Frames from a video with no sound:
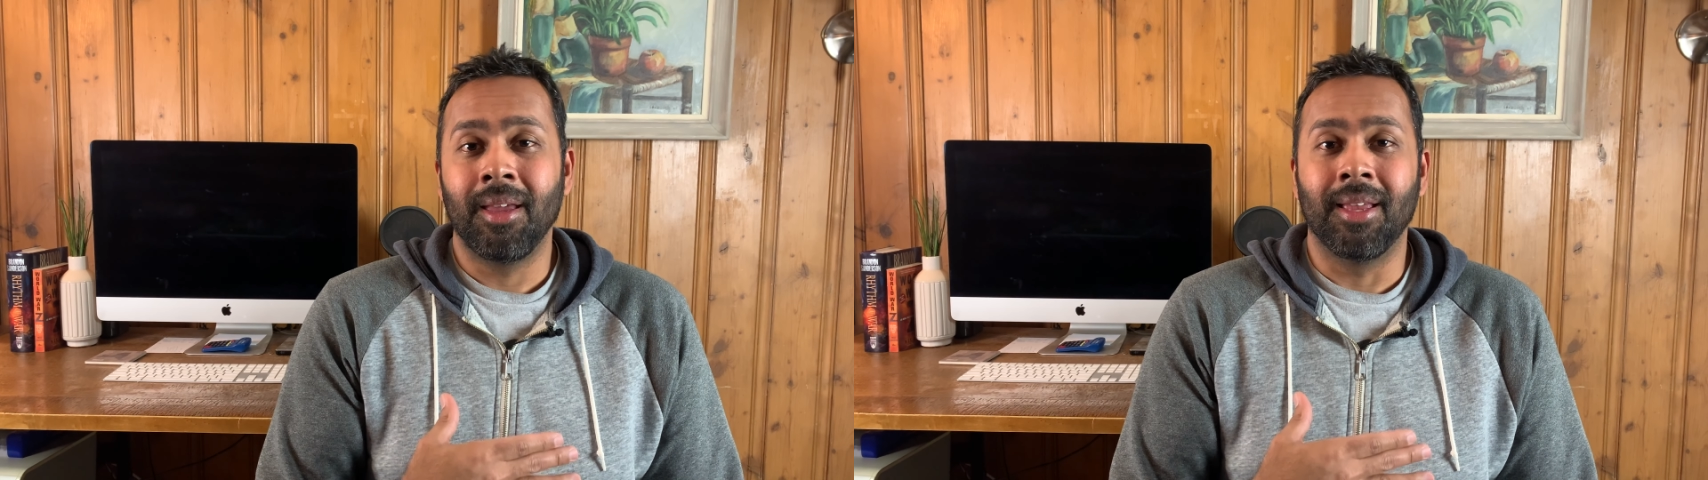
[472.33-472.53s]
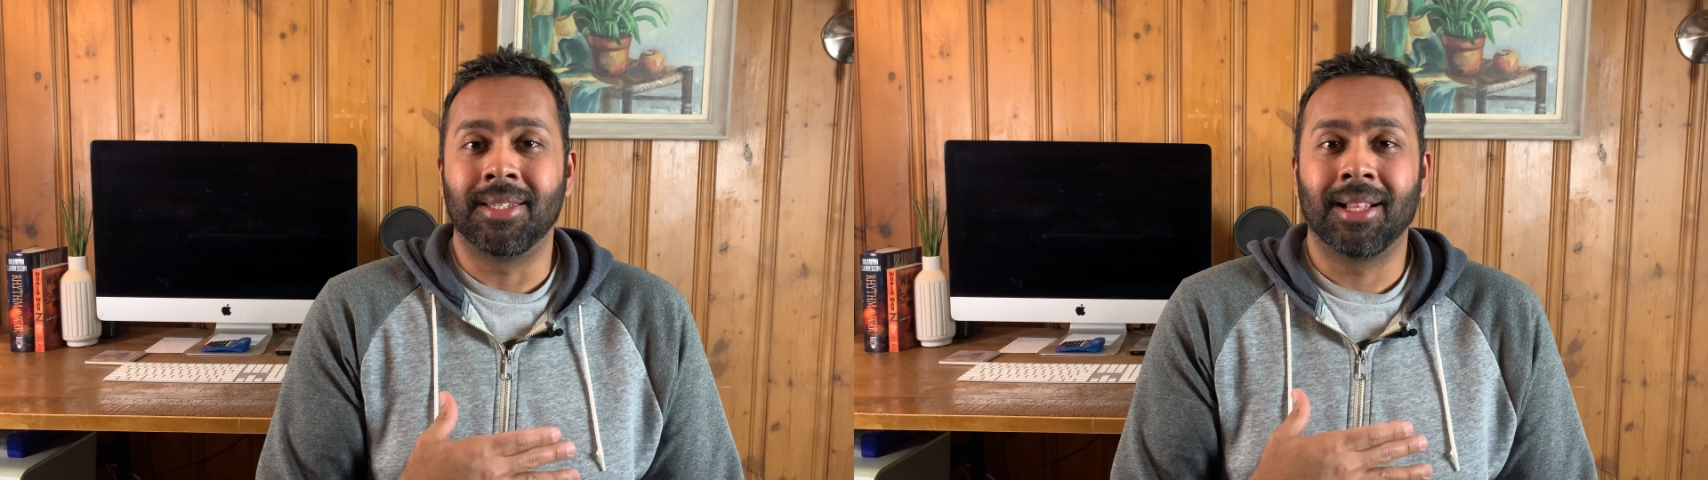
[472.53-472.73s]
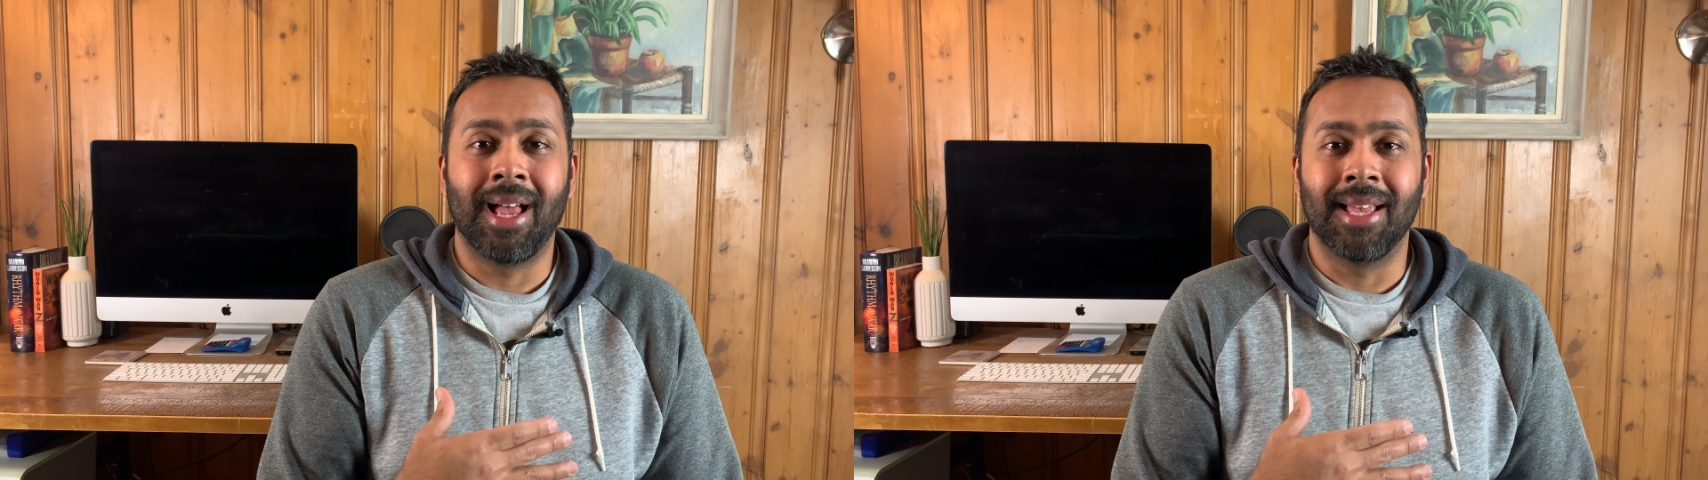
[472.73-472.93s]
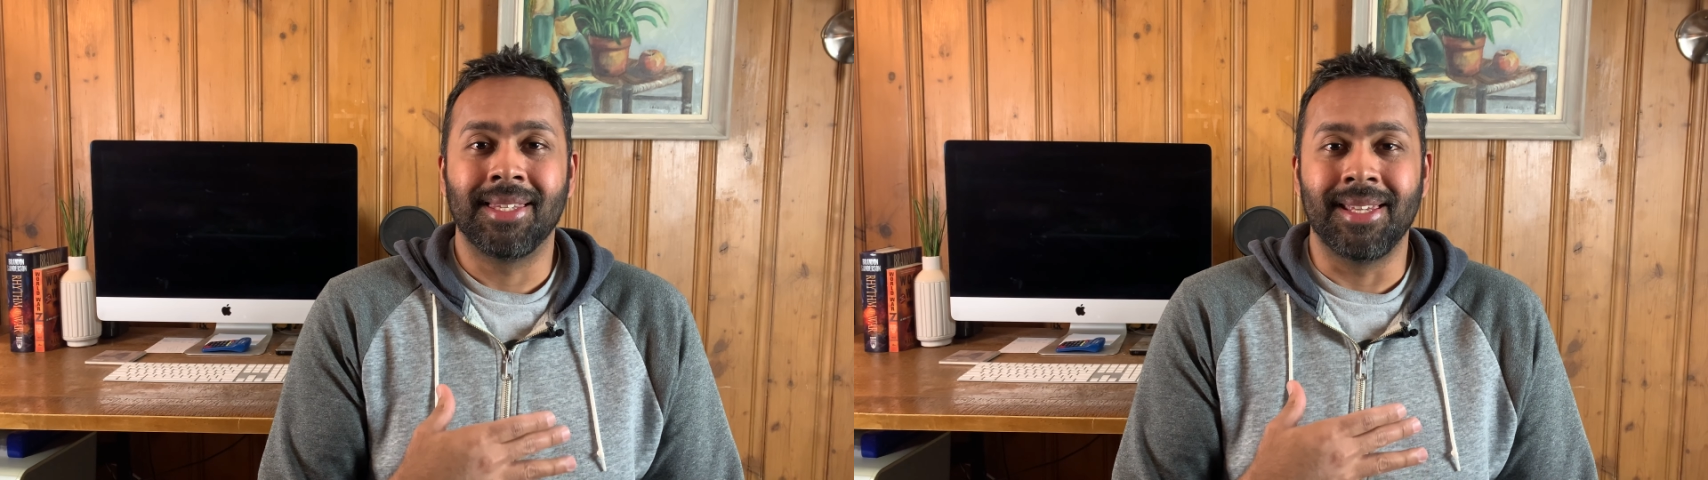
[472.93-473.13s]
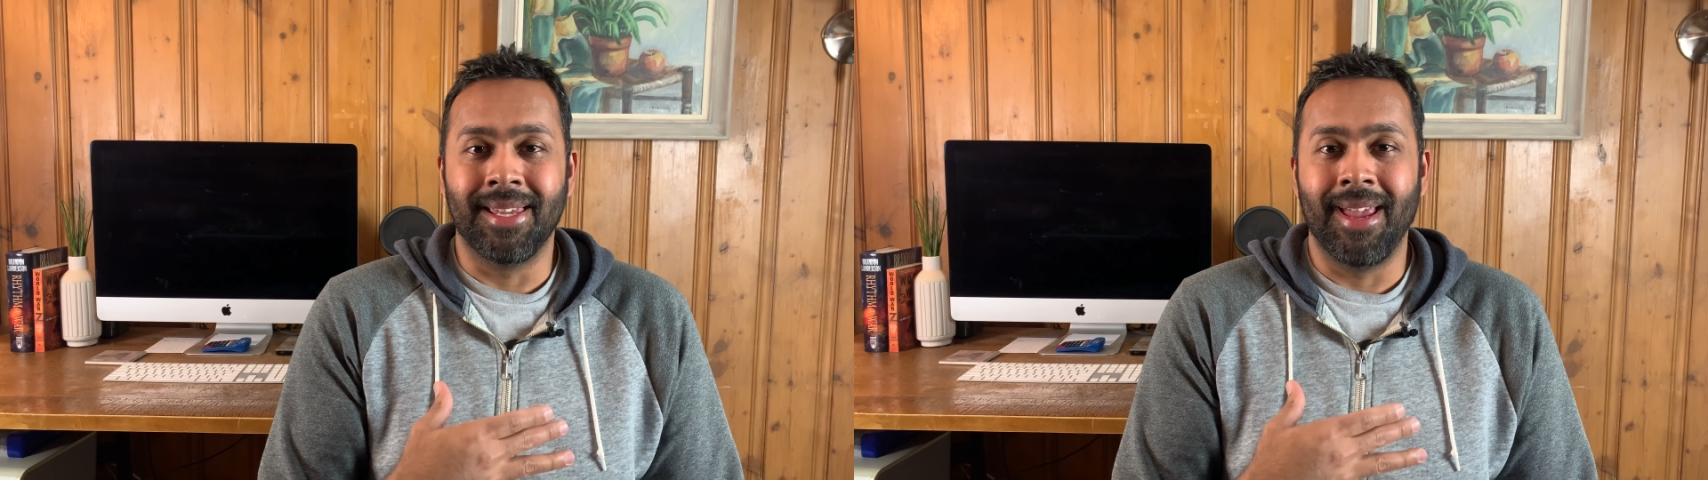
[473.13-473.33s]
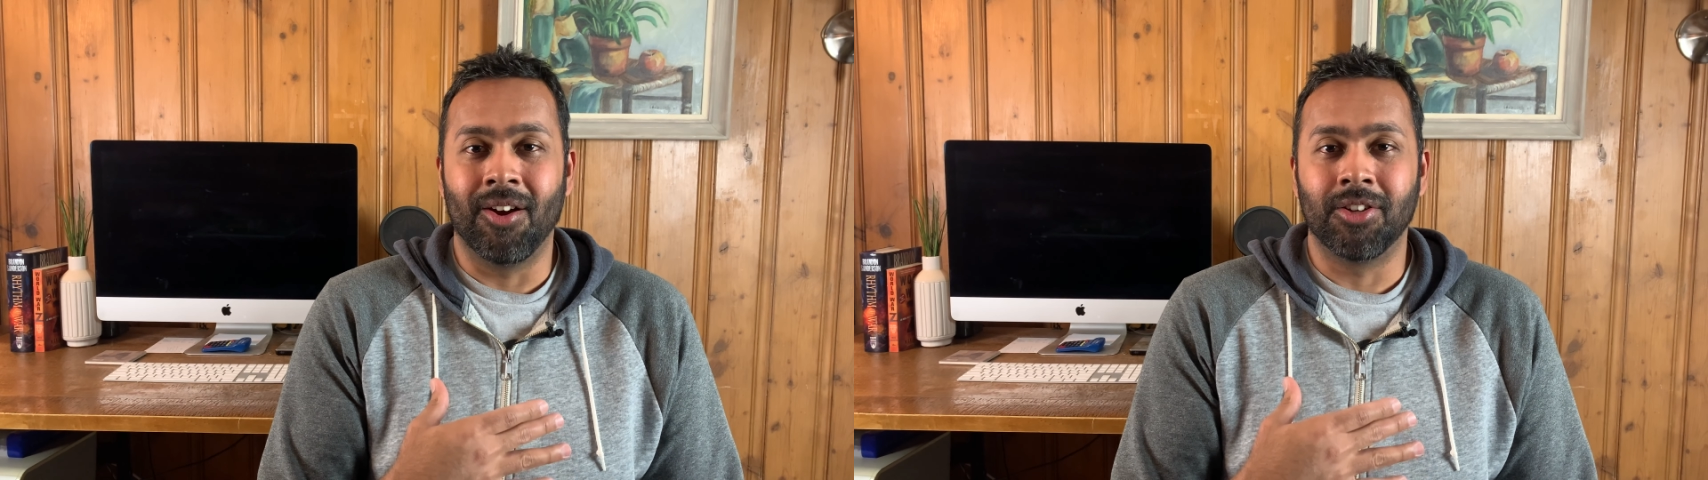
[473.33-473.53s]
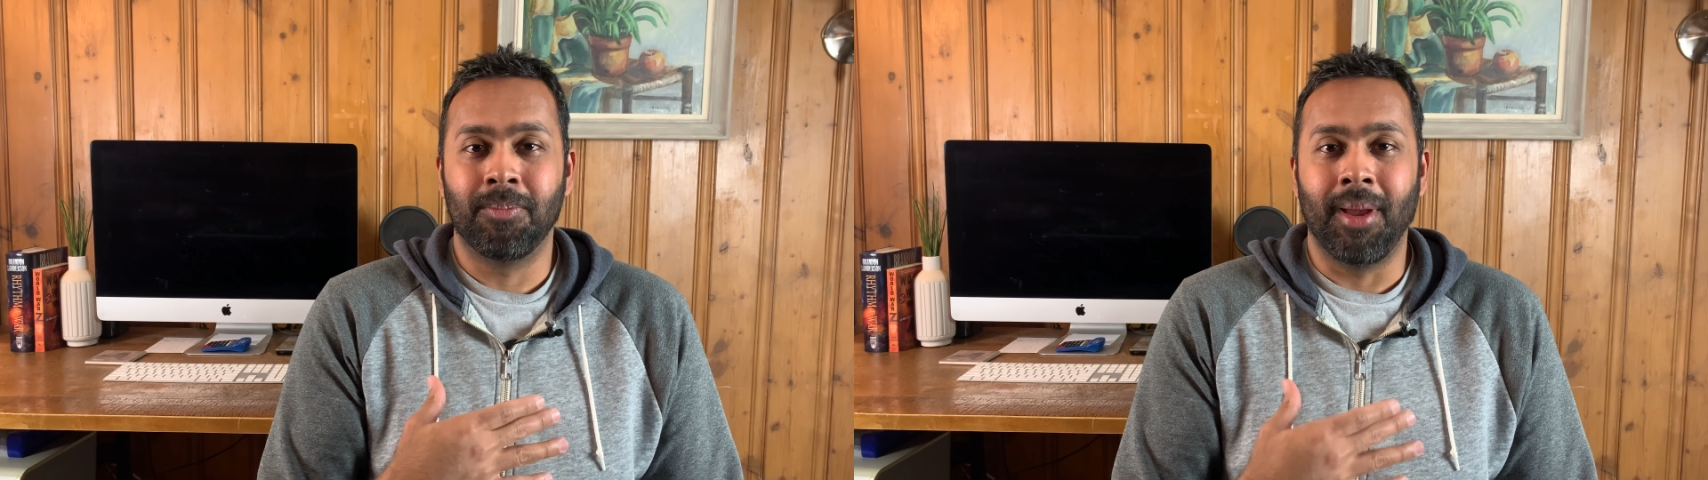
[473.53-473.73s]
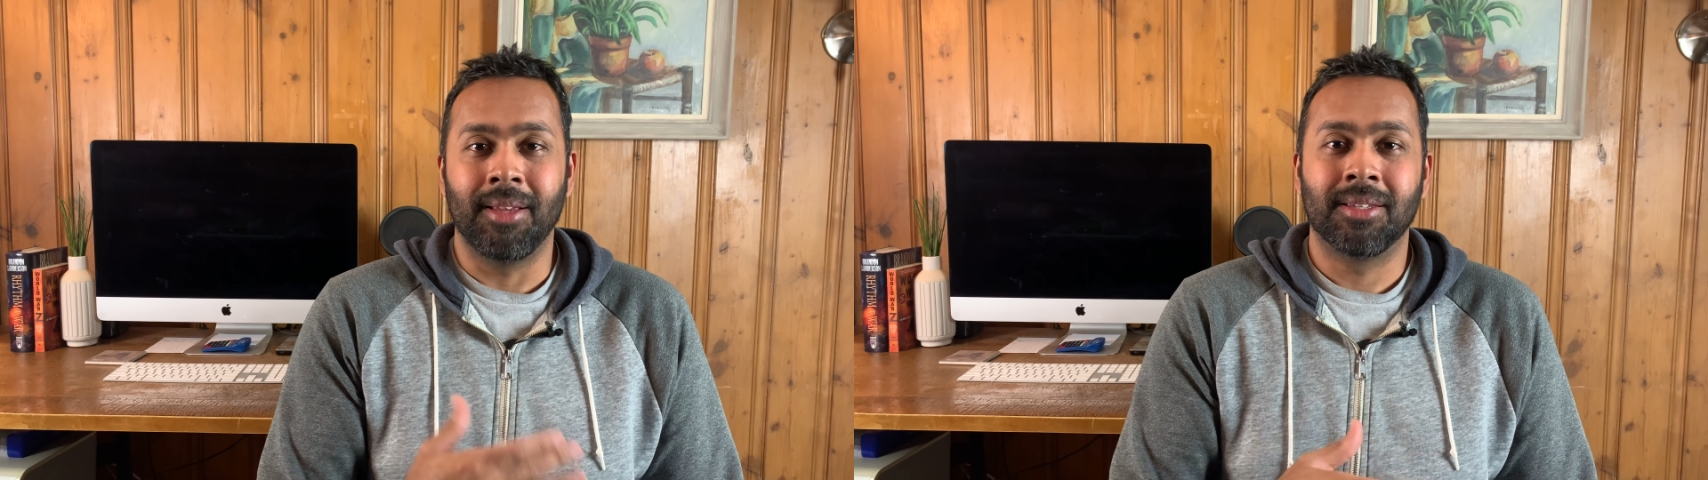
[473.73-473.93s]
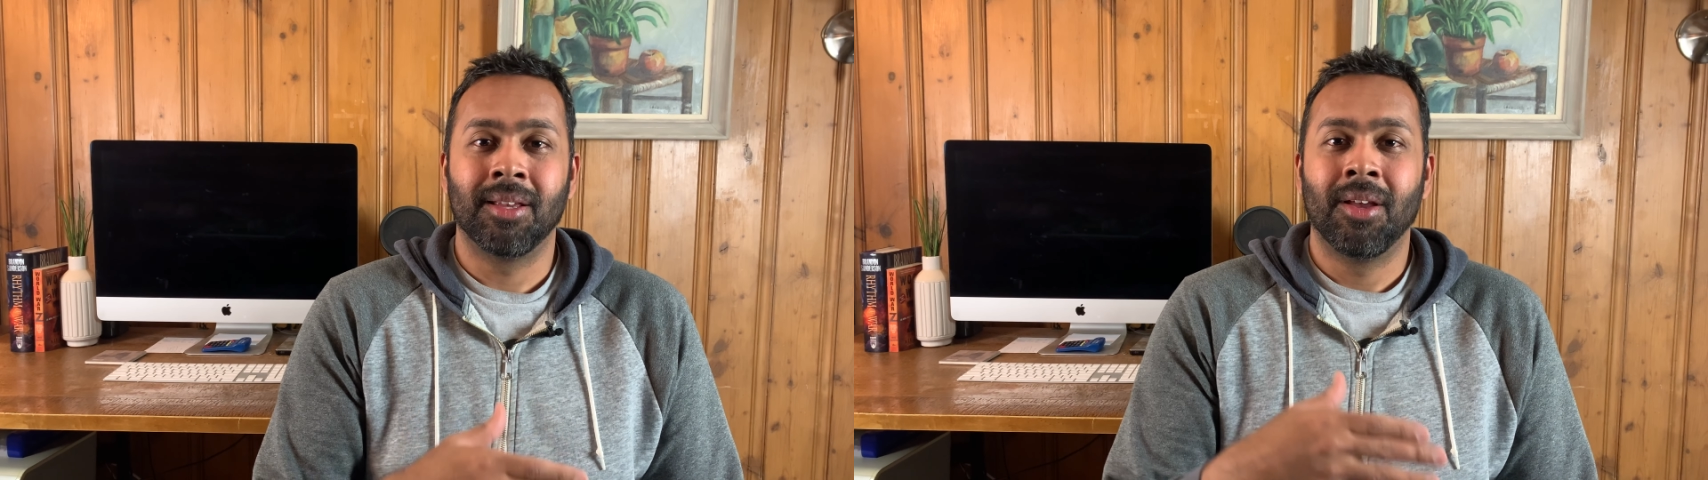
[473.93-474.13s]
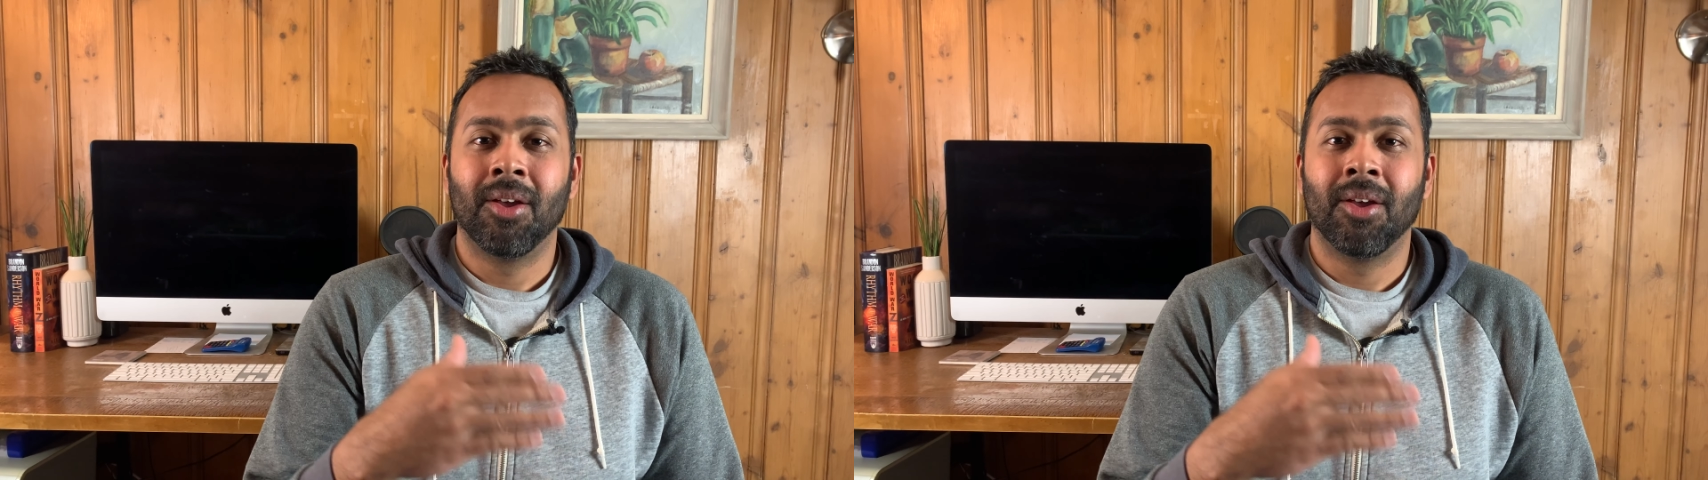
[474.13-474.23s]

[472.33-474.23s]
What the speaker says: is Class E airspace,